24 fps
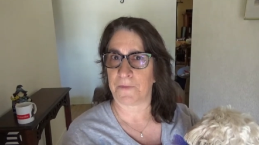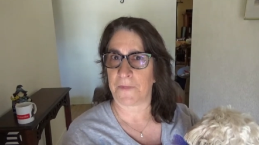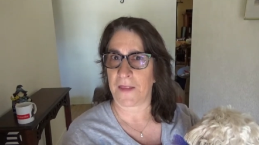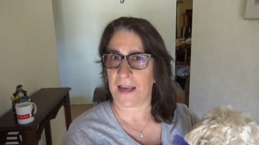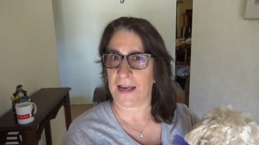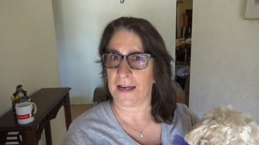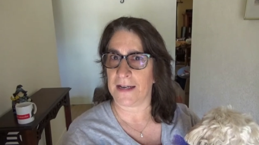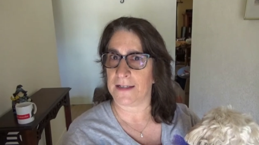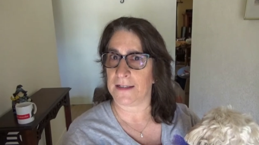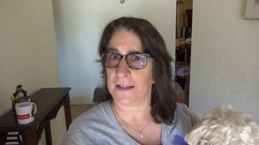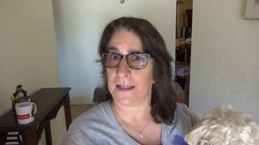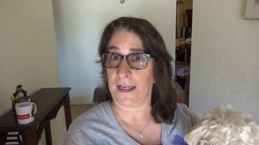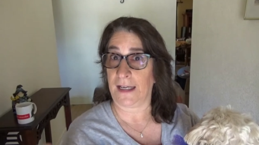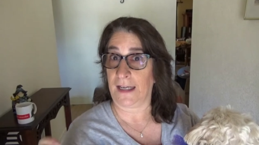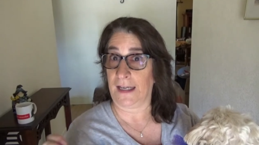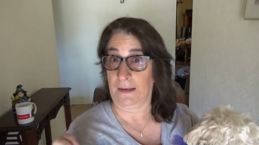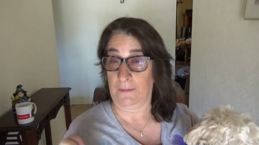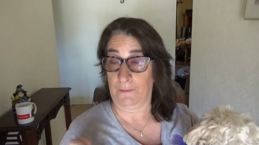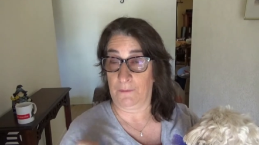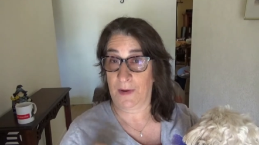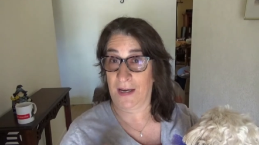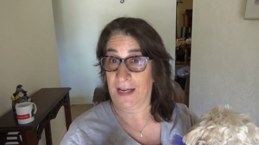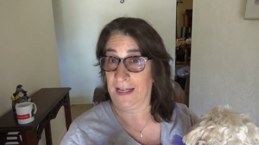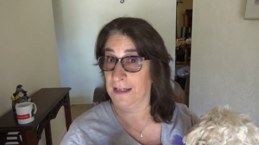and
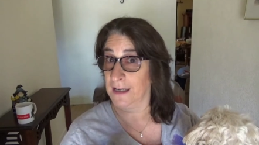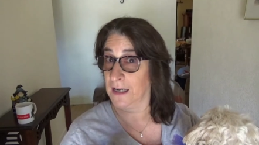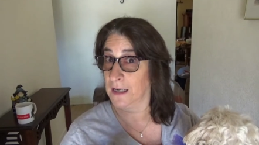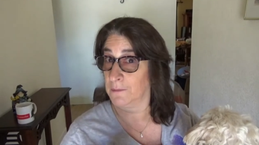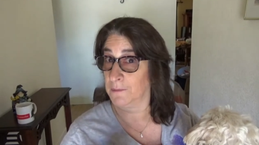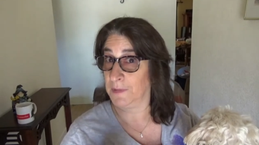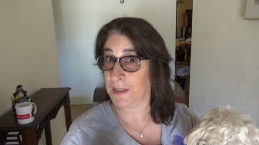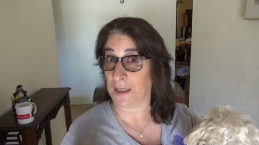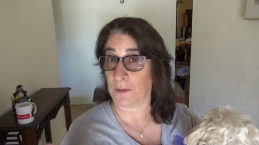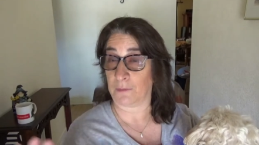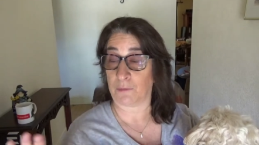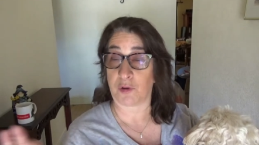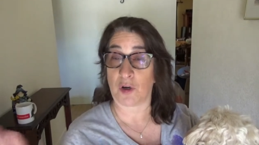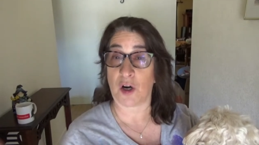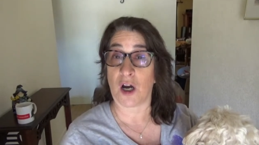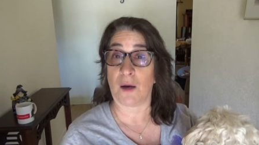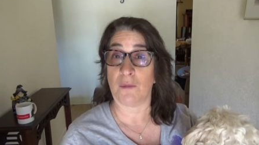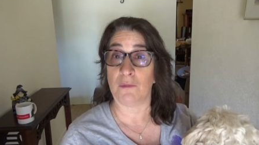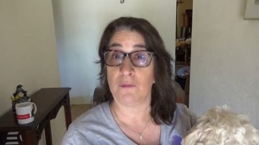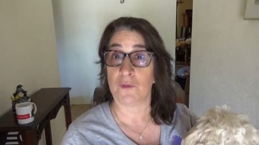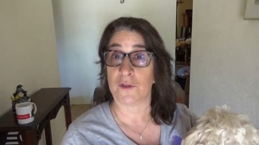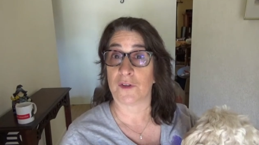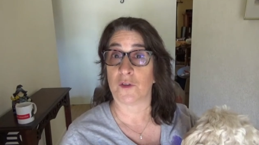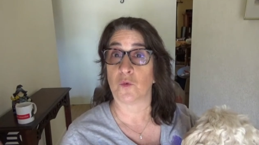it may not be a
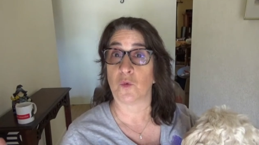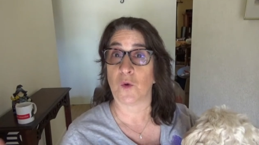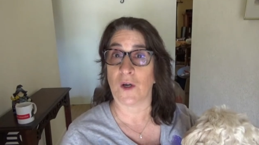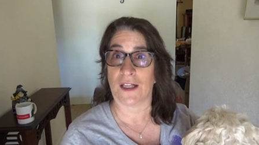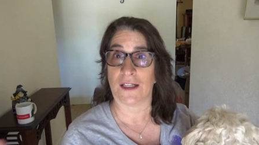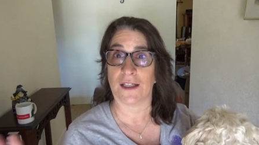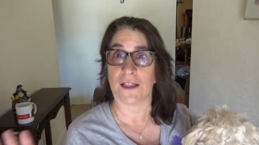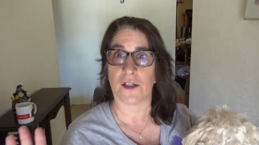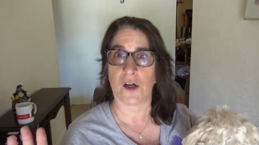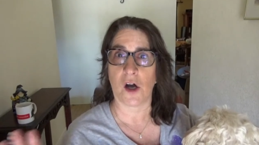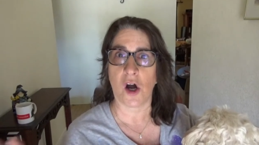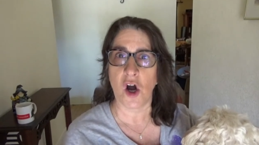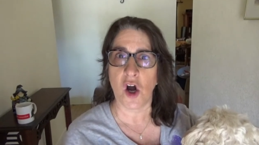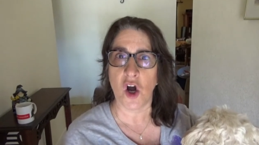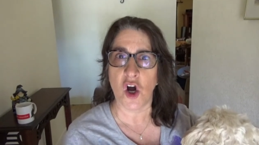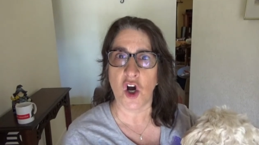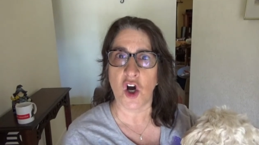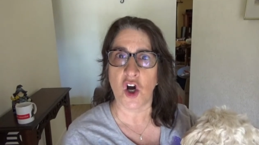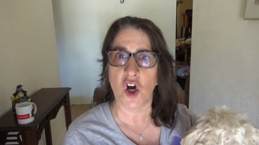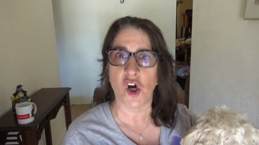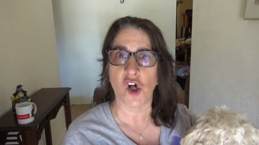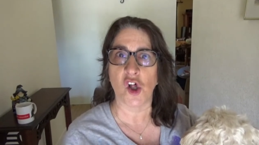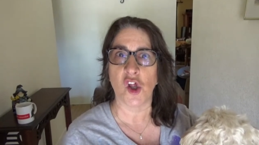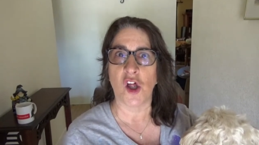problem with the well at
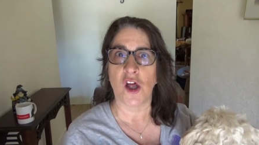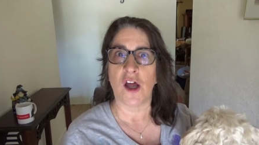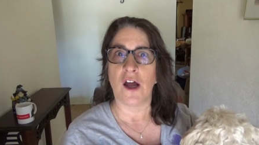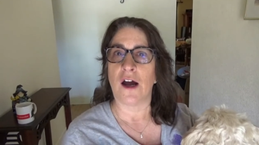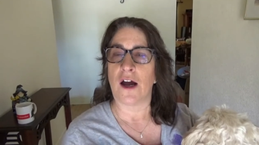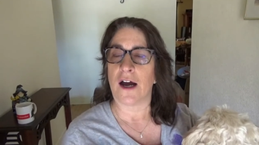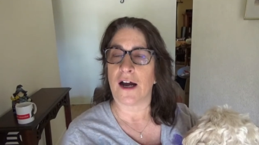all.